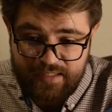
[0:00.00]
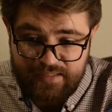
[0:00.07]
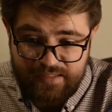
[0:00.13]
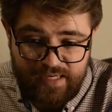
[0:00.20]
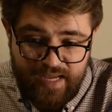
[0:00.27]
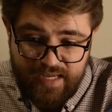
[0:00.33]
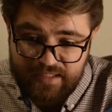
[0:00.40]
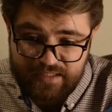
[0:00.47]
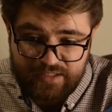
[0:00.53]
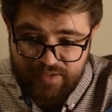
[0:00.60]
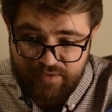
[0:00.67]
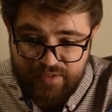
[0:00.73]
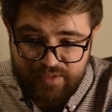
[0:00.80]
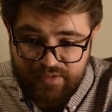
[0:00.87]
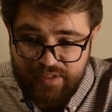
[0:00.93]
yeah,
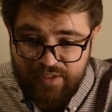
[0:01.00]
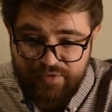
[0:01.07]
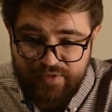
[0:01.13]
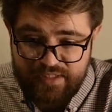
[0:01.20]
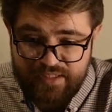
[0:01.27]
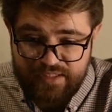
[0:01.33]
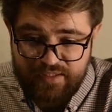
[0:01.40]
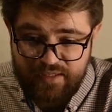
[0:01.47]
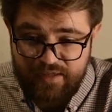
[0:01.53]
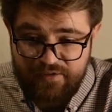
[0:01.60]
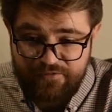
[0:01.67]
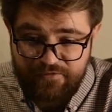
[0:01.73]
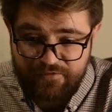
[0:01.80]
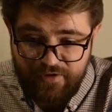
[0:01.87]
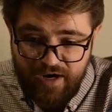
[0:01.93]
so that there is
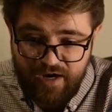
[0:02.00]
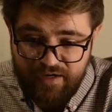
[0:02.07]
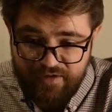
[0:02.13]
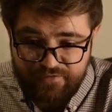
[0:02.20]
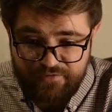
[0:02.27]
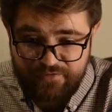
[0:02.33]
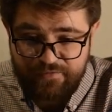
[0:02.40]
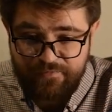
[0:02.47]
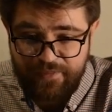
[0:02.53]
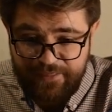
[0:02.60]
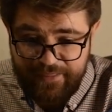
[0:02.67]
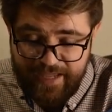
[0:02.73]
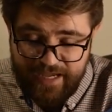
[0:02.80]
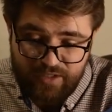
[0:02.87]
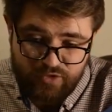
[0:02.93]
the
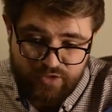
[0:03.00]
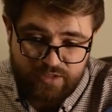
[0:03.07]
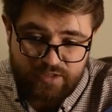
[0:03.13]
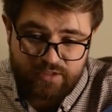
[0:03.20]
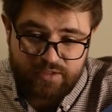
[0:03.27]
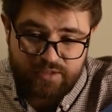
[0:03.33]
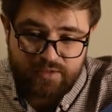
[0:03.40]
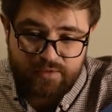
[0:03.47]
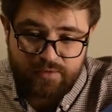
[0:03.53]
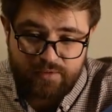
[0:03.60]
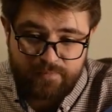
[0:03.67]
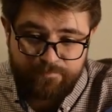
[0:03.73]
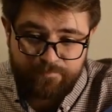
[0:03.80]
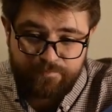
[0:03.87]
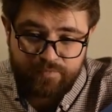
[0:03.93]
5,000
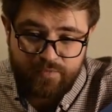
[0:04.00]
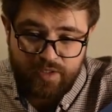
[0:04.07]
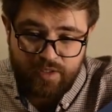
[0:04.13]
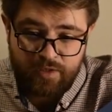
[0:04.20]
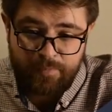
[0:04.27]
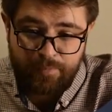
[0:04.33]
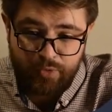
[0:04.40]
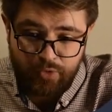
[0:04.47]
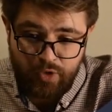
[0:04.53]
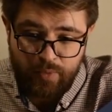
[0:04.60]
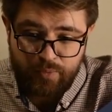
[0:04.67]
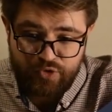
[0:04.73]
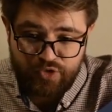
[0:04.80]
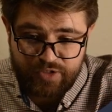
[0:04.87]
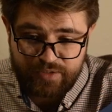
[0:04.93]
put
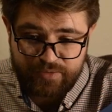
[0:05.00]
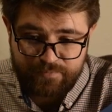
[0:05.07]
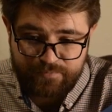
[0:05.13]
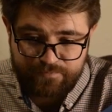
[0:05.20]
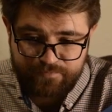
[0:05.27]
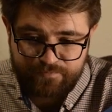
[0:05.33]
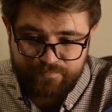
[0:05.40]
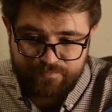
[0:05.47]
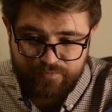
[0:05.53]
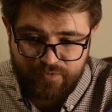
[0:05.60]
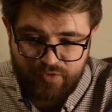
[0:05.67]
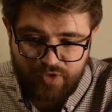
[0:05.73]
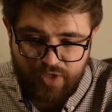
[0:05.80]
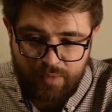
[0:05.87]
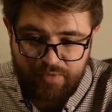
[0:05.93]
option
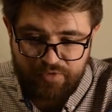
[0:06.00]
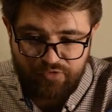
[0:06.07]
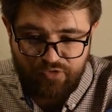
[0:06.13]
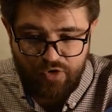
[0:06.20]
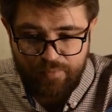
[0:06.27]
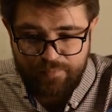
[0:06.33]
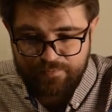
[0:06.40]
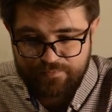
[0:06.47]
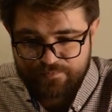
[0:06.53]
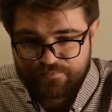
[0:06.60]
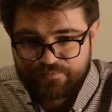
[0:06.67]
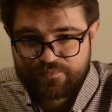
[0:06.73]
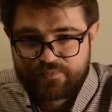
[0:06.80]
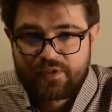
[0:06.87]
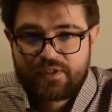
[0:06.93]
coming from.
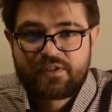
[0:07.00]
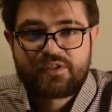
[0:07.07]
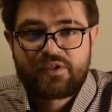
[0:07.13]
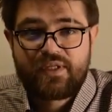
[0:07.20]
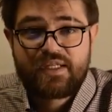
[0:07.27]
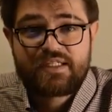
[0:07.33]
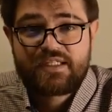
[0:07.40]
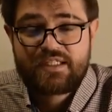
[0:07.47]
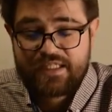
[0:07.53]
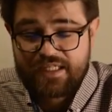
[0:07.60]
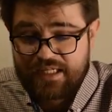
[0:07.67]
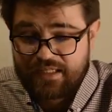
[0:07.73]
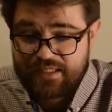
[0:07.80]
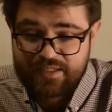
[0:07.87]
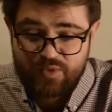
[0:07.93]
So let's
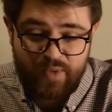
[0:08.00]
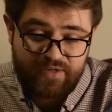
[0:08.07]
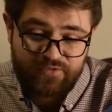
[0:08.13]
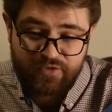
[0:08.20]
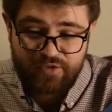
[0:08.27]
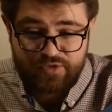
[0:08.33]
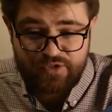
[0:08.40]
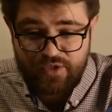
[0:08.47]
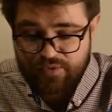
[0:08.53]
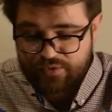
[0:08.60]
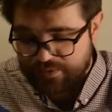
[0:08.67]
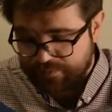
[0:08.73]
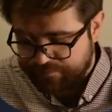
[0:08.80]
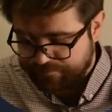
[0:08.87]
wait for the result.